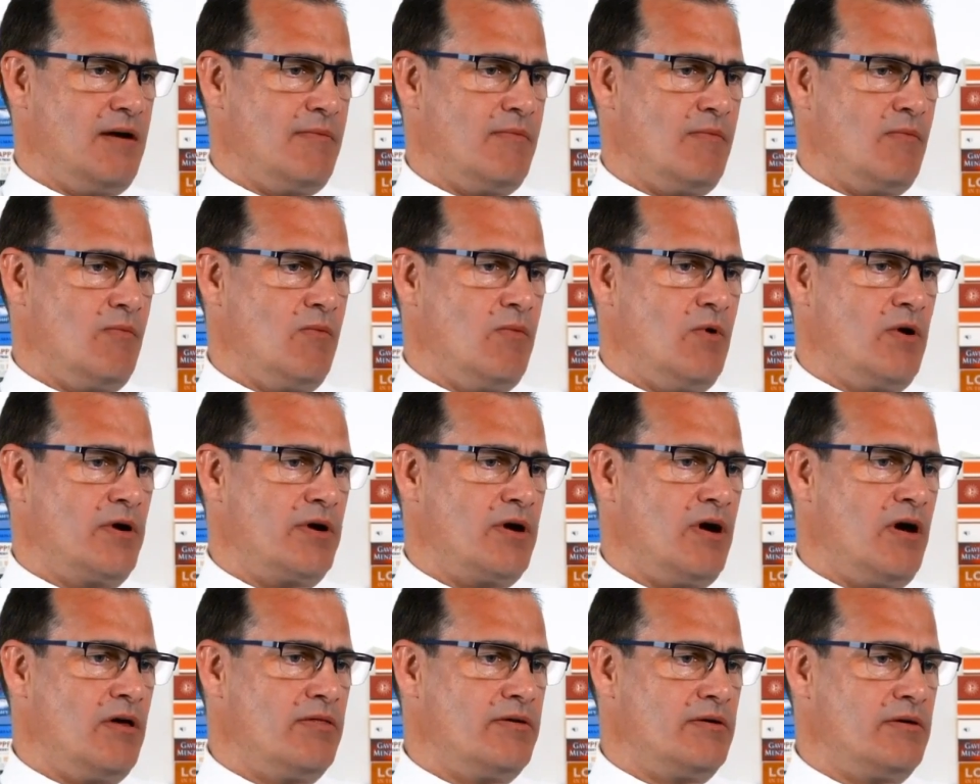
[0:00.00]

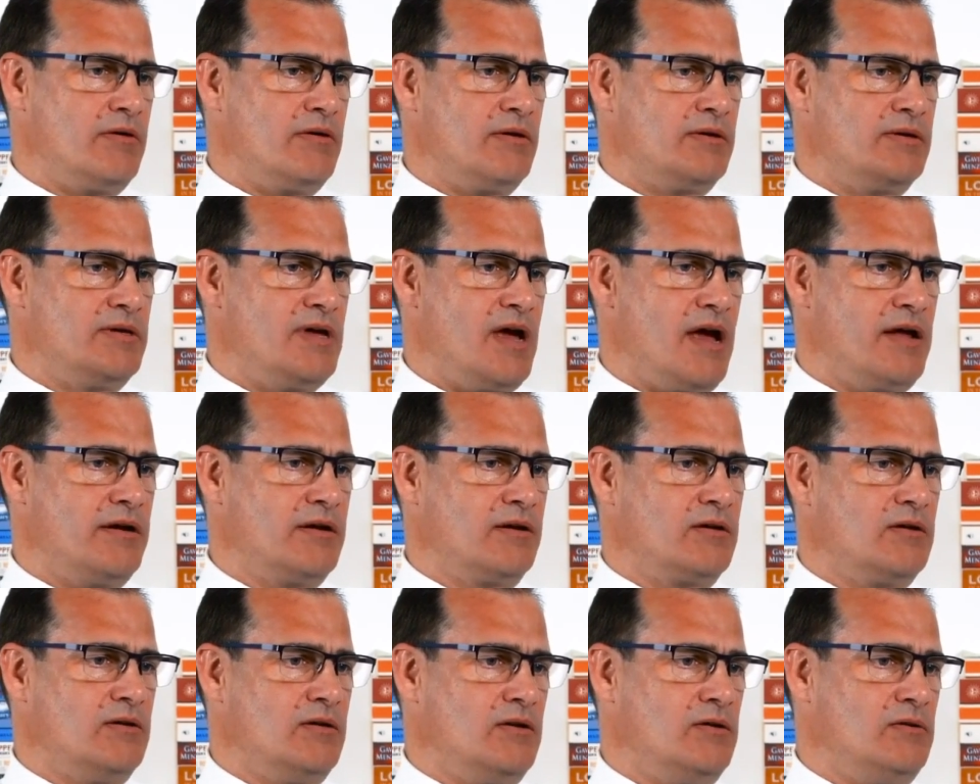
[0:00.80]
What other
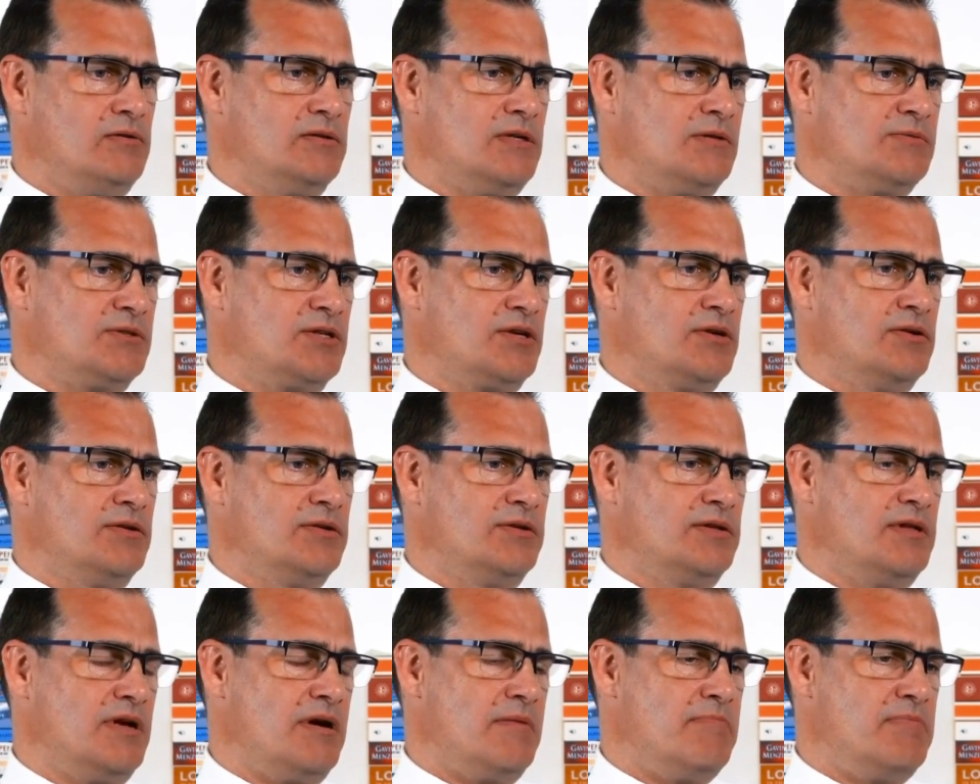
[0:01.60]
technical holdups
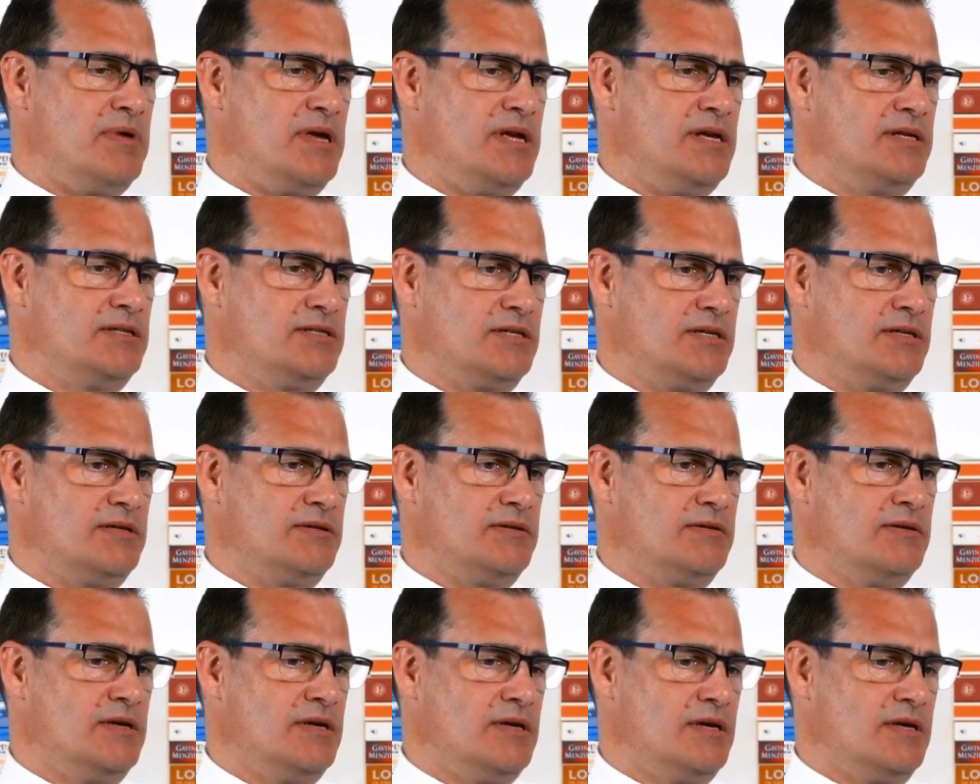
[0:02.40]
could there be
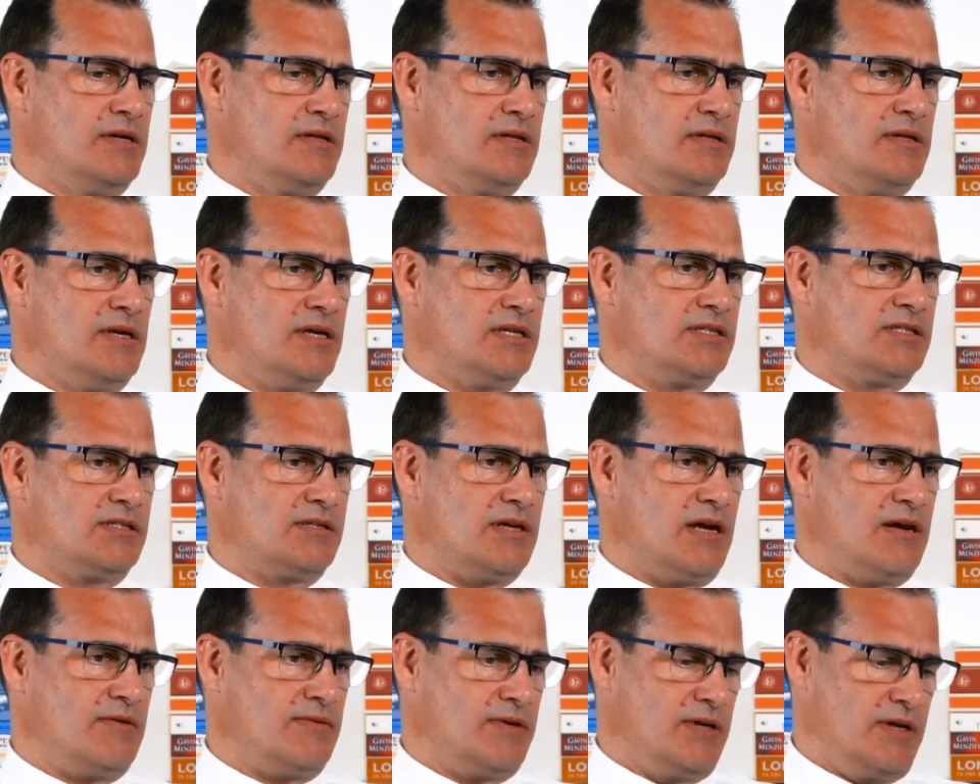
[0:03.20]
to
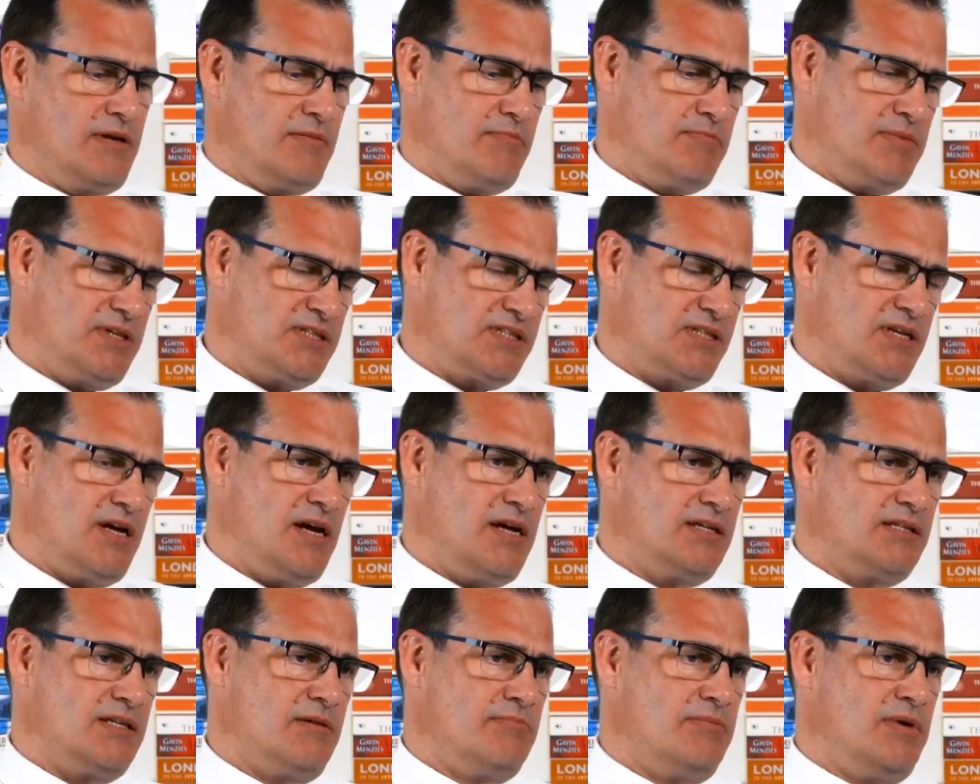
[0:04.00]
this, you know,
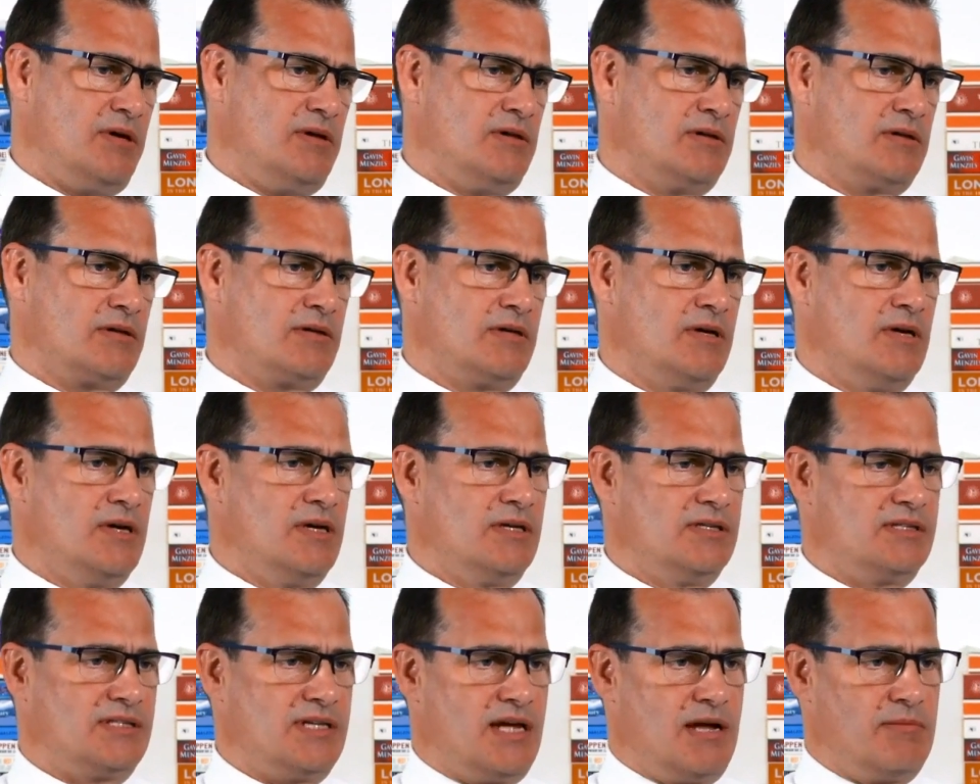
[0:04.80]
besides the bulk
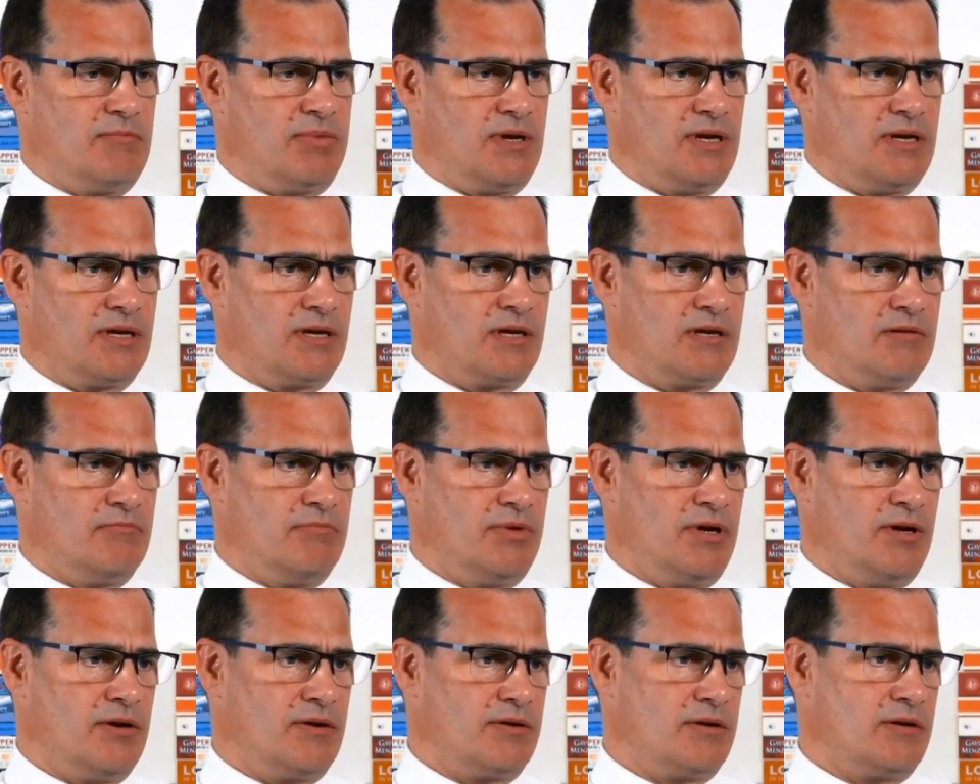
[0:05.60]
sampling
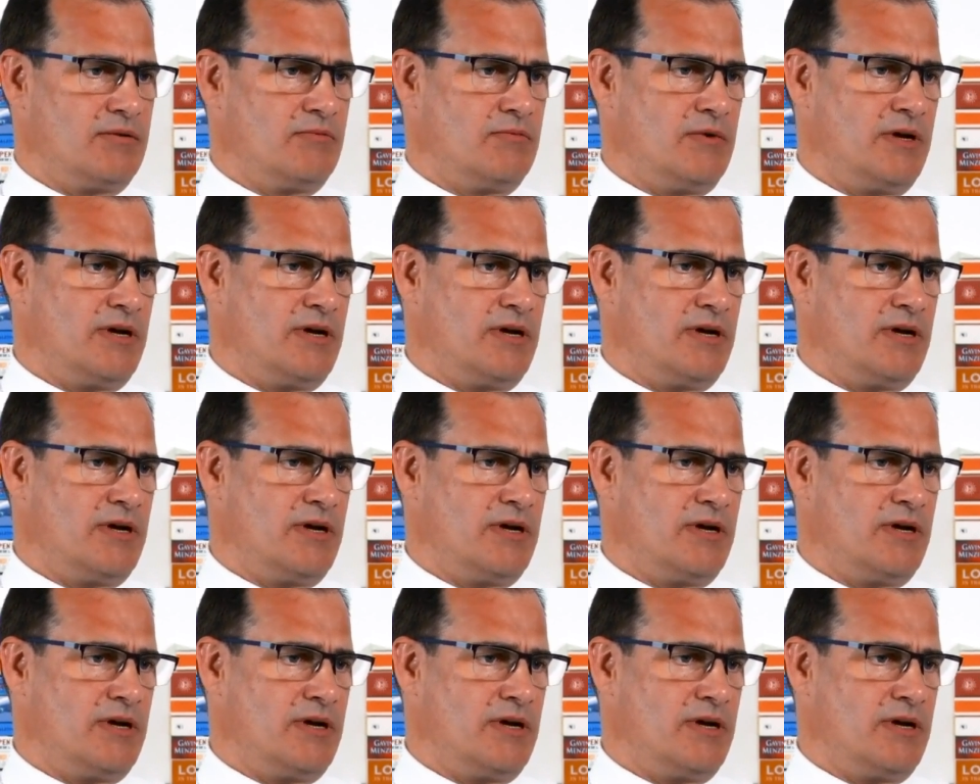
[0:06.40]
component?